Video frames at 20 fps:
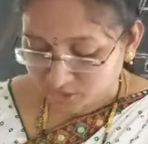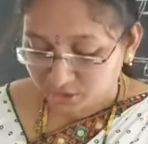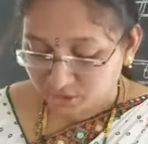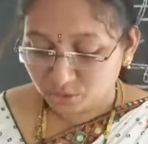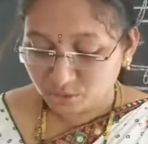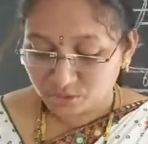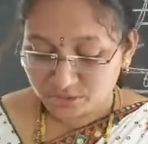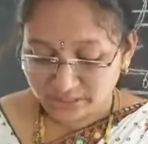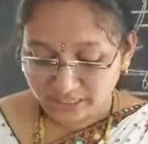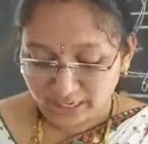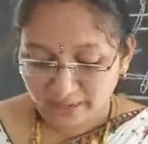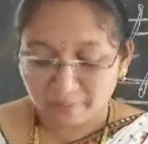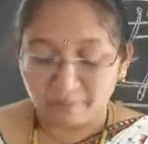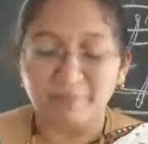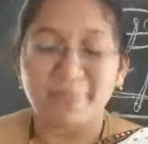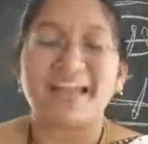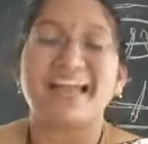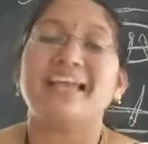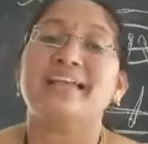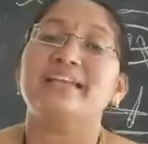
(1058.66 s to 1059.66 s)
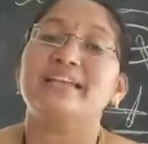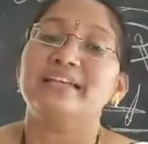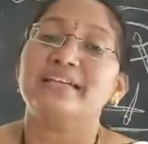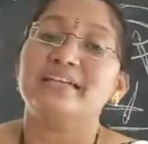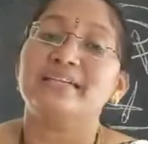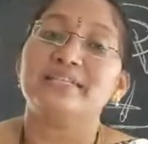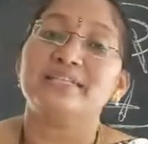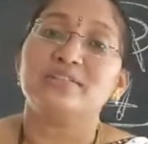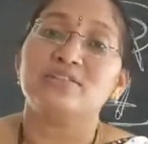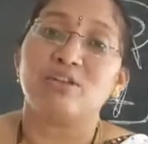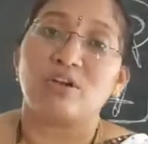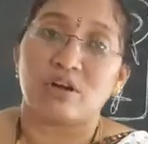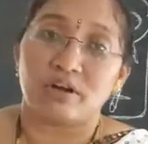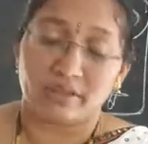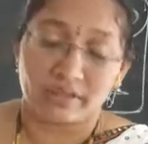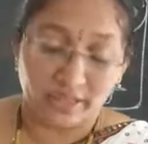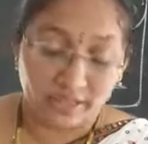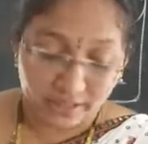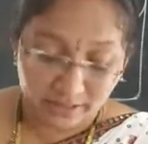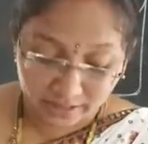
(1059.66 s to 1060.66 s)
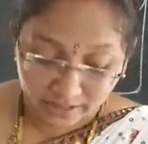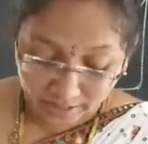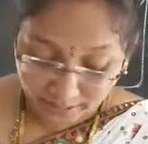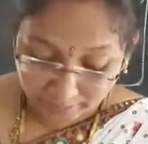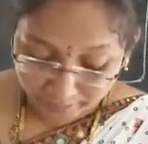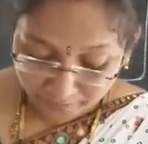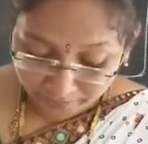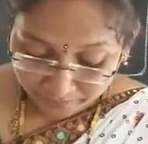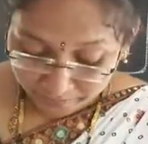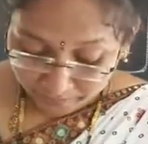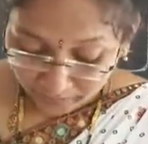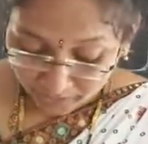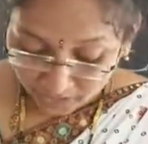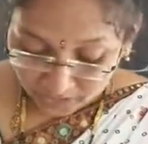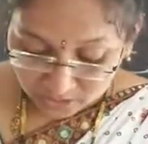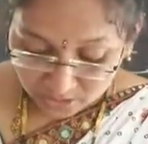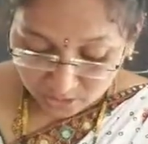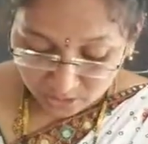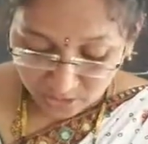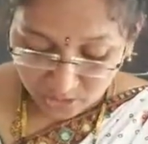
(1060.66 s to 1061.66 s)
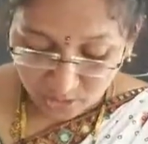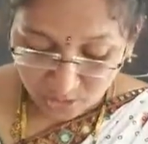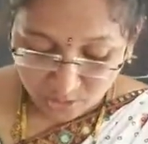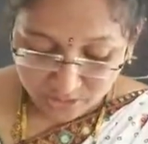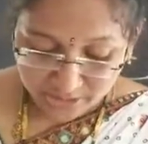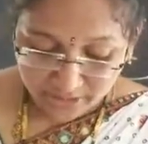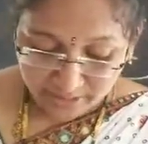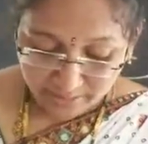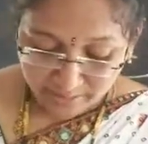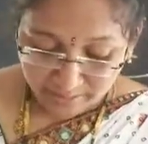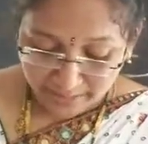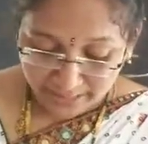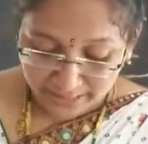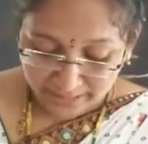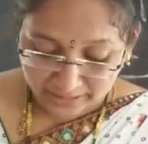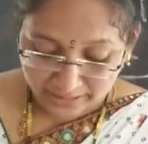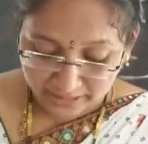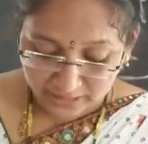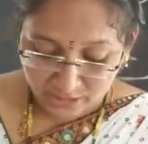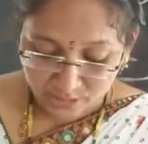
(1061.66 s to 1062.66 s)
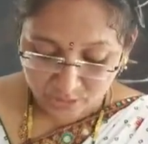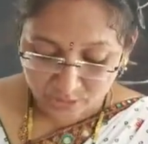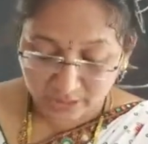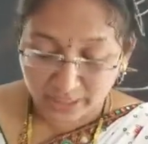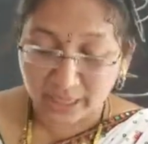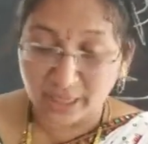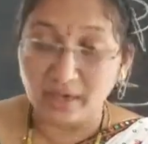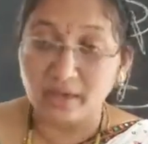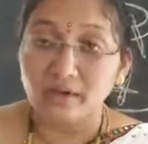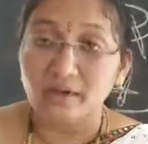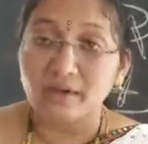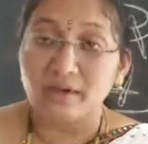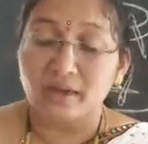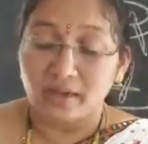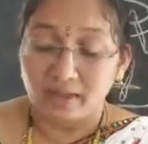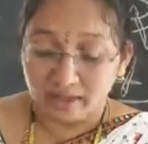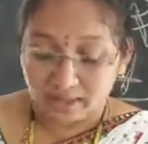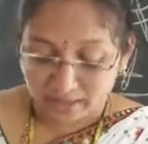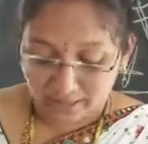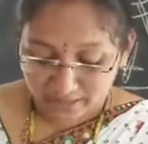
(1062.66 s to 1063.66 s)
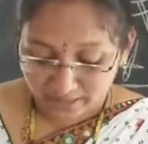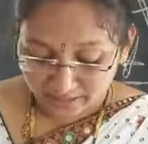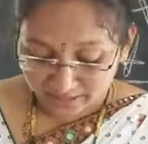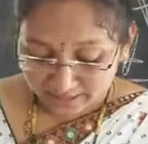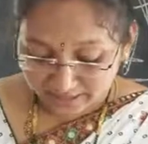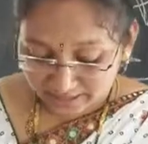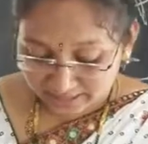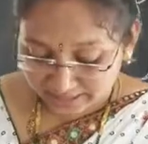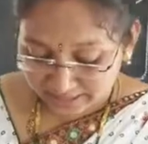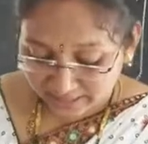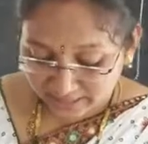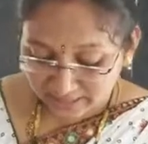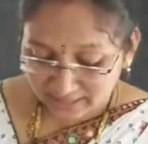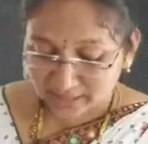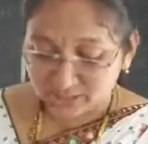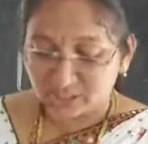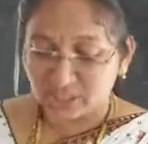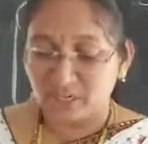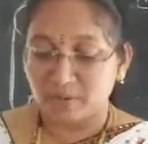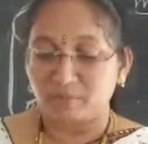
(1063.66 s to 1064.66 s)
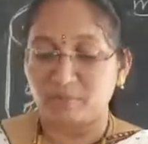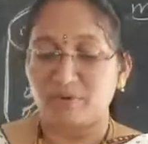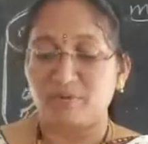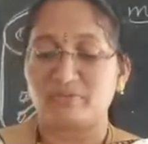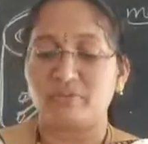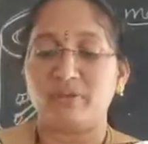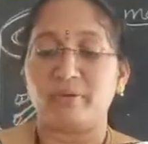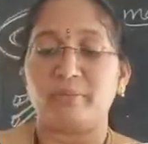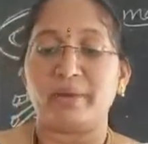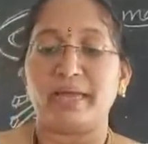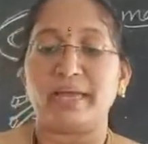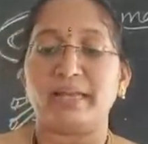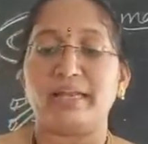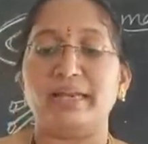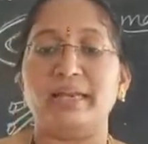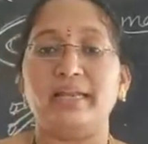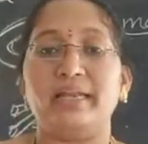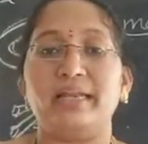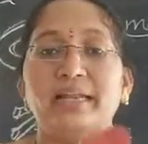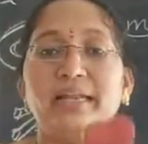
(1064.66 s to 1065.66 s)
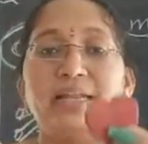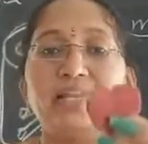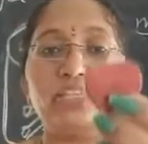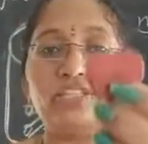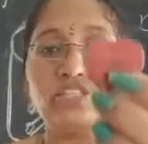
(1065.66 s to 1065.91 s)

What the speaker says: U-shaped magnet is not there here. So U-shaped magnet you can, and this is another shape of the magnet, any